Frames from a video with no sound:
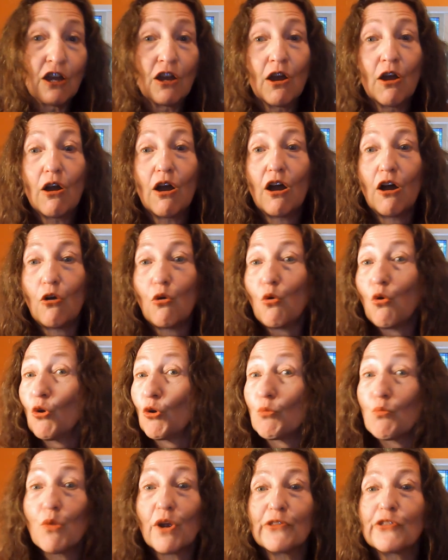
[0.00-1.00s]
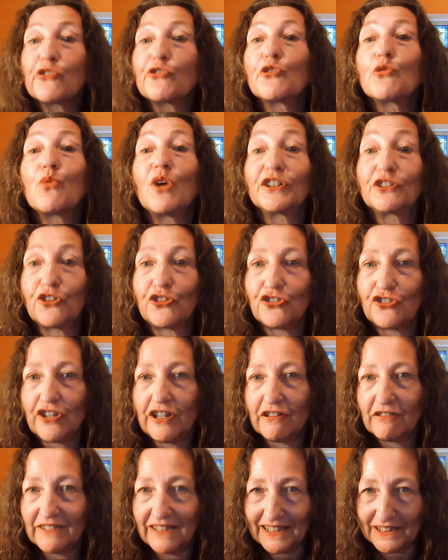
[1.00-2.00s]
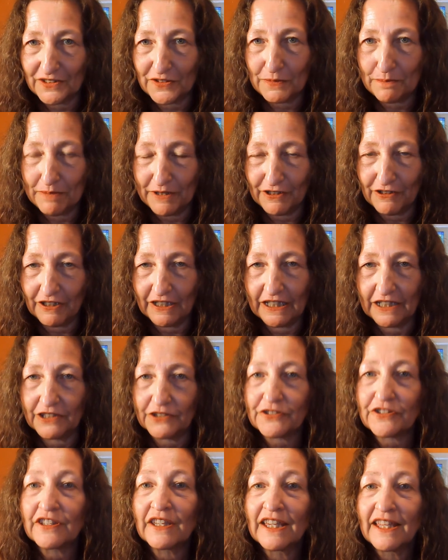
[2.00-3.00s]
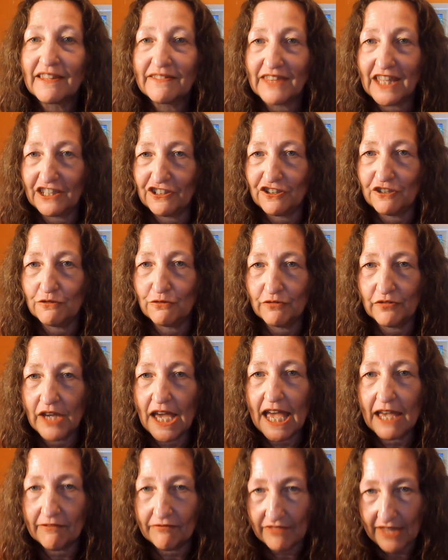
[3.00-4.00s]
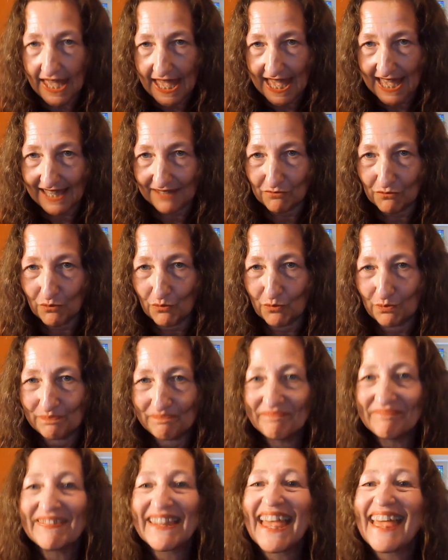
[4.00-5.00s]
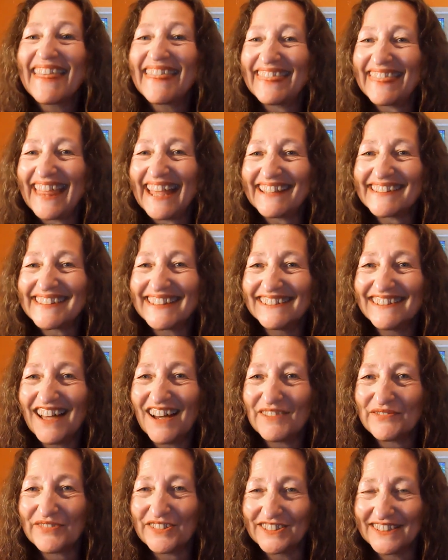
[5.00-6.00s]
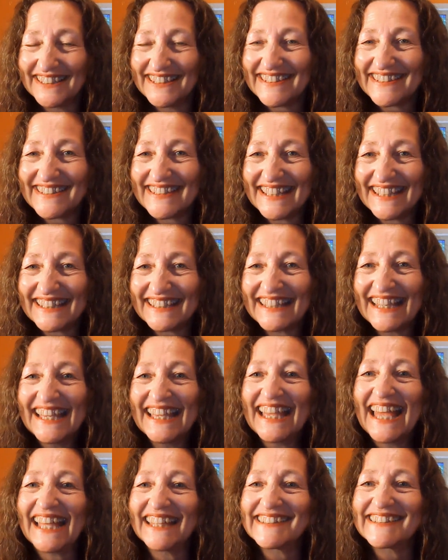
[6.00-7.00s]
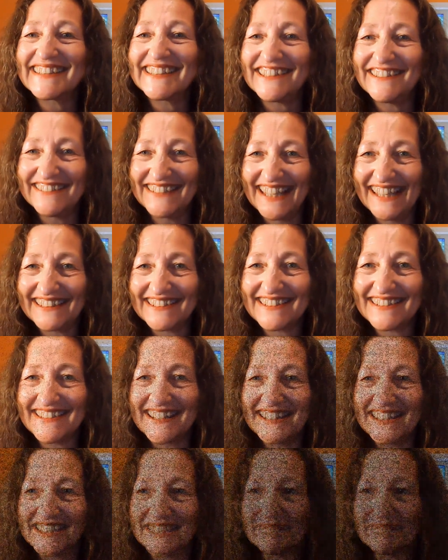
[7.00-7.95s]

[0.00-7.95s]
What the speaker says: or whether you want to share an experience that you have had. Thanks a lot for listening, and see you next time.